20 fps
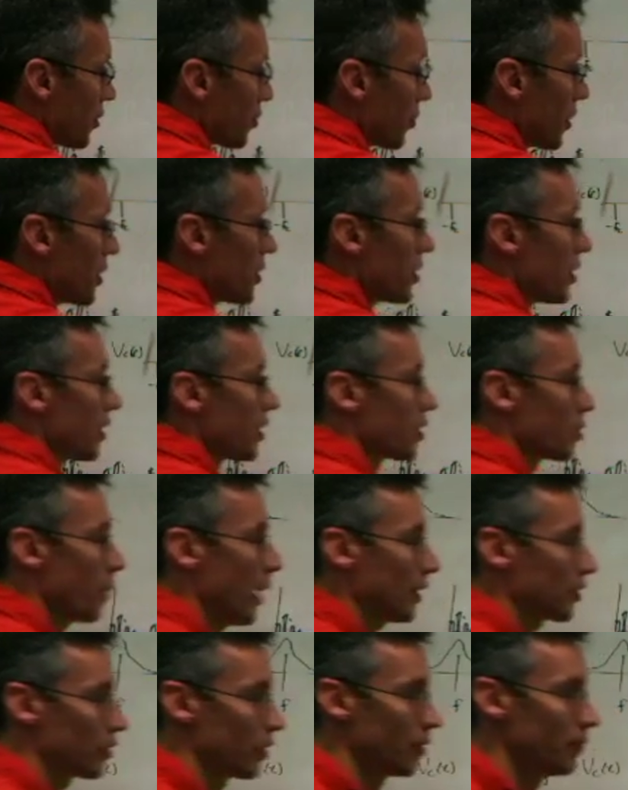this region of the
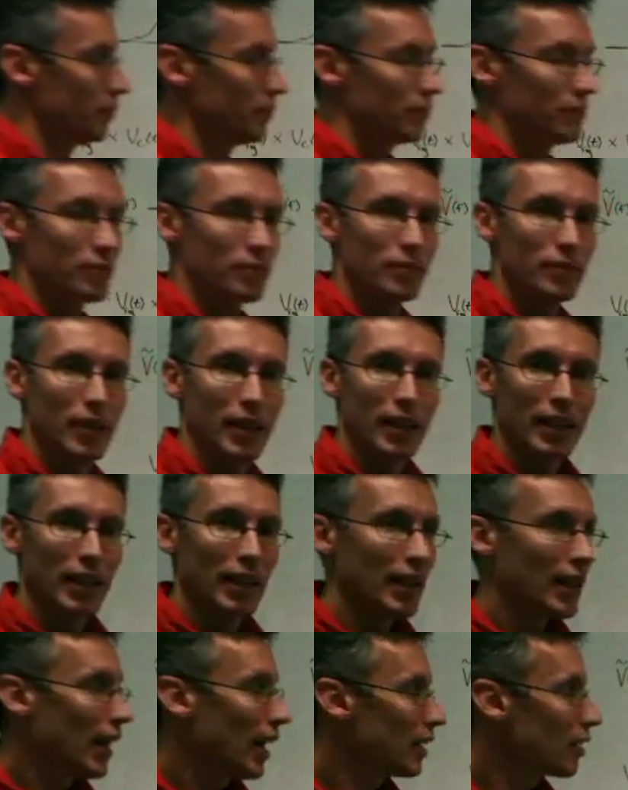spectrum
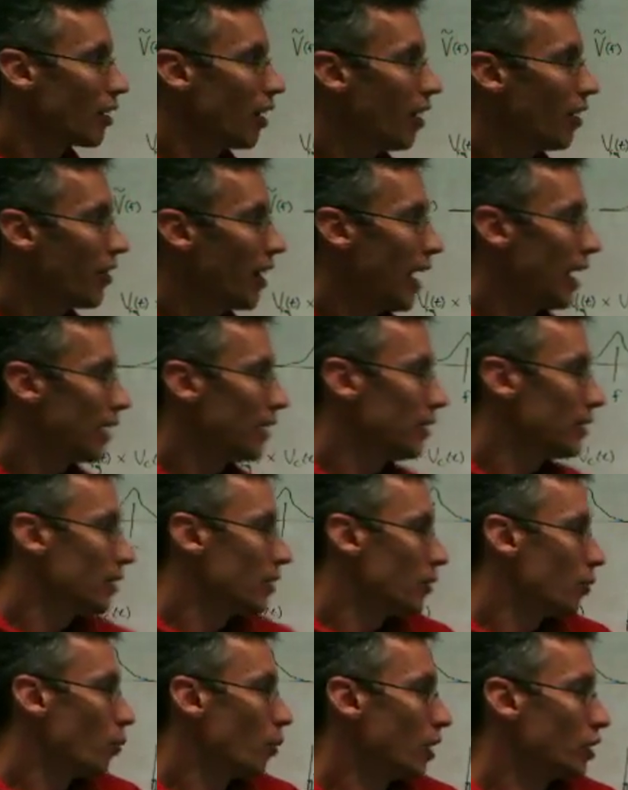and call that
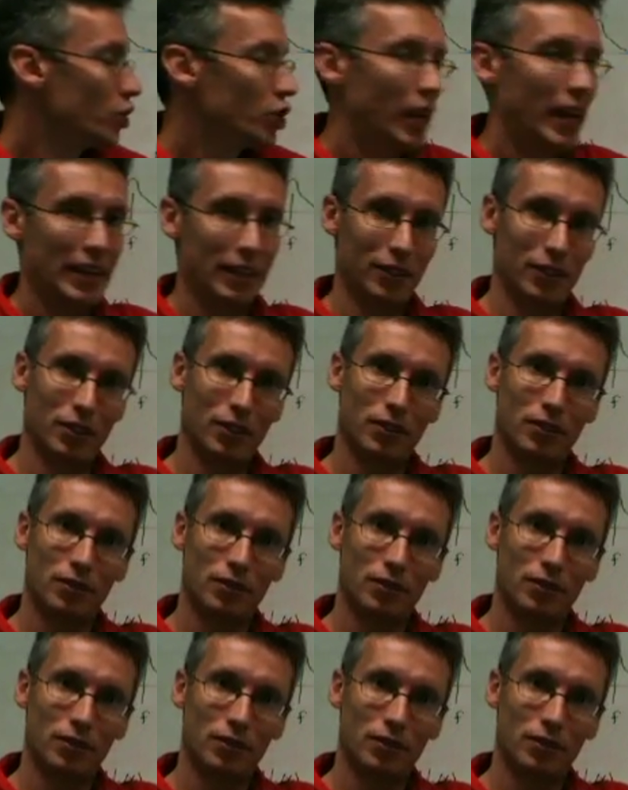one channel.